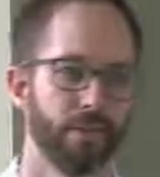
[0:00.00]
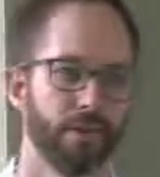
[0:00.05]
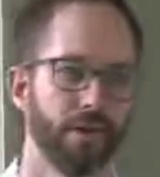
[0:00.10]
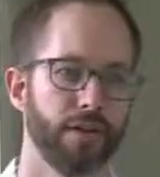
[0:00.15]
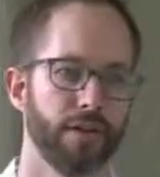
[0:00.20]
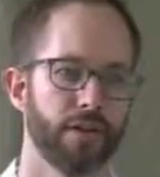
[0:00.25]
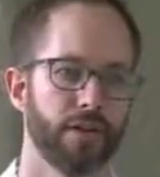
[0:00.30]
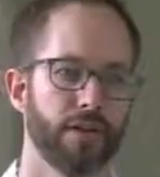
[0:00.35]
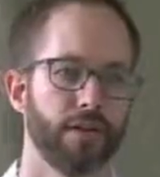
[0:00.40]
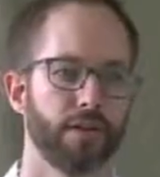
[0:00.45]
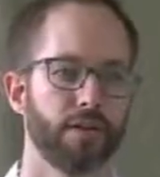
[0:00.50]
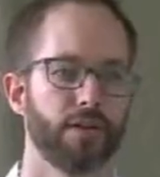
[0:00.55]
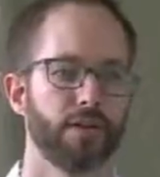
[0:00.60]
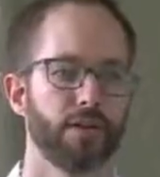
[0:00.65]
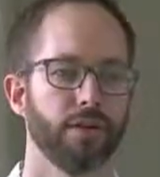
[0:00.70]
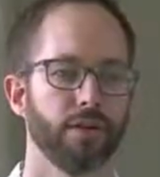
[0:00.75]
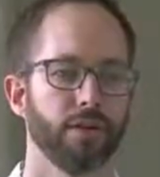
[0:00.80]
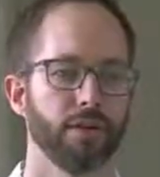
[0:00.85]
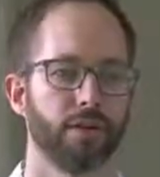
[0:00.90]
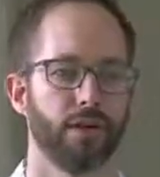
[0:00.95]
which
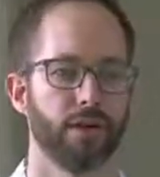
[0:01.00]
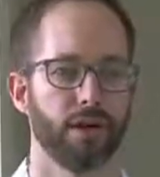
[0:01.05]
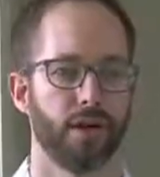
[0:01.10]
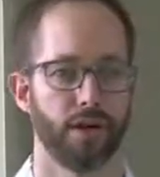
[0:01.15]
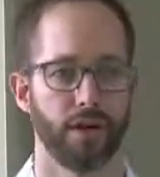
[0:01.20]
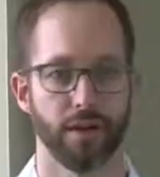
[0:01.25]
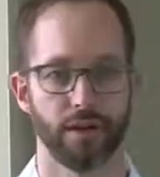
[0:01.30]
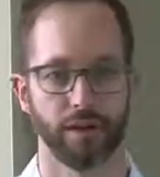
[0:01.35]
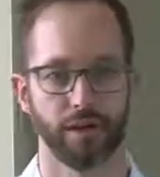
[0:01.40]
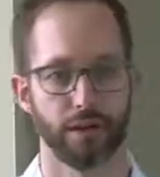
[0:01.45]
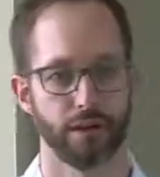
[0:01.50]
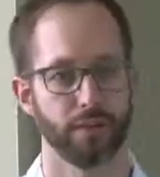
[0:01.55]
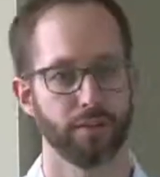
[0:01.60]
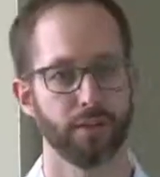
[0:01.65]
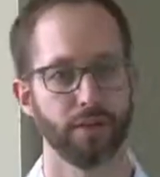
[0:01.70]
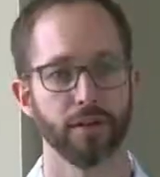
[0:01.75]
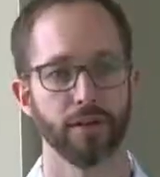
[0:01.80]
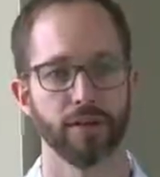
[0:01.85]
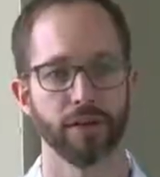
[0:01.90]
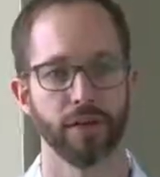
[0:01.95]
controls our entire
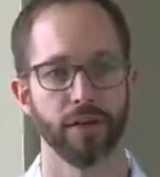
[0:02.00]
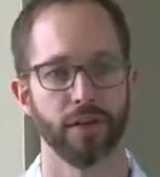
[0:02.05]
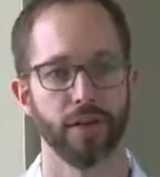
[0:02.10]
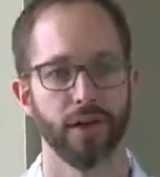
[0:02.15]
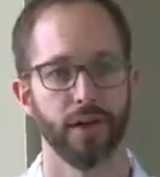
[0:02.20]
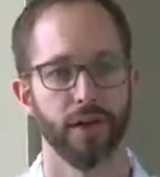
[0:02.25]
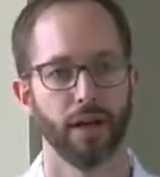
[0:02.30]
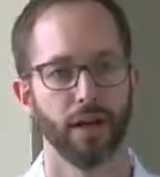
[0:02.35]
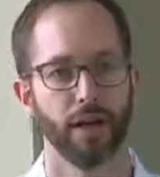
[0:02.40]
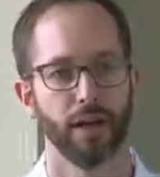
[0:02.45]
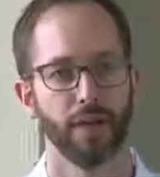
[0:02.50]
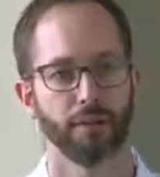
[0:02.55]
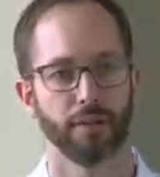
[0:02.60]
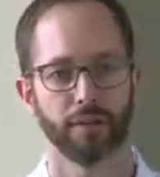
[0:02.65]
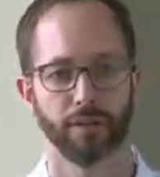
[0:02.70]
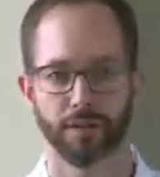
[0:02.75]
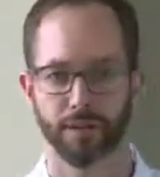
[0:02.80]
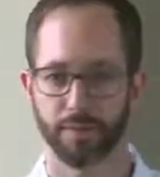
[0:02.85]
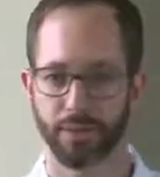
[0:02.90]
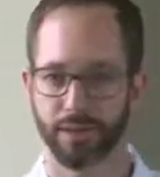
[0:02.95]
computer, um,
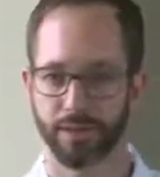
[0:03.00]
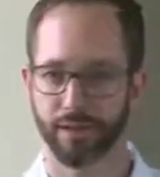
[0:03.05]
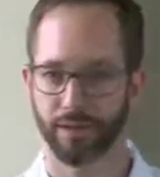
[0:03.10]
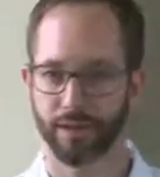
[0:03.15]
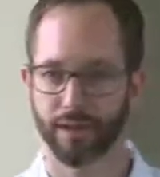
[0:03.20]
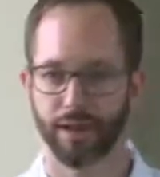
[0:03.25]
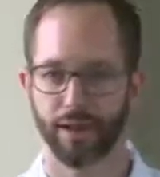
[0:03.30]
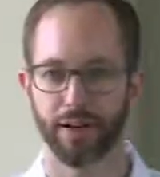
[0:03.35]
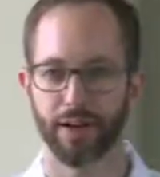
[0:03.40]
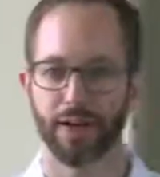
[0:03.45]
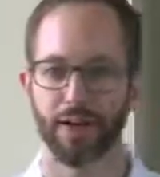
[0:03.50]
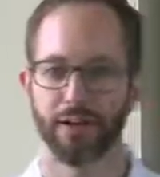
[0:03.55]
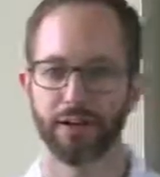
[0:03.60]
which is a bit scary.